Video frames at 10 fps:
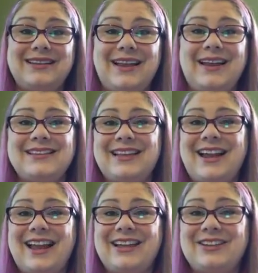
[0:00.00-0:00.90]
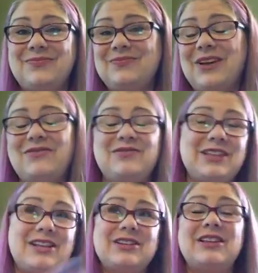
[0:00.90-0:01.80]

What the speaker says: And like I said, I've said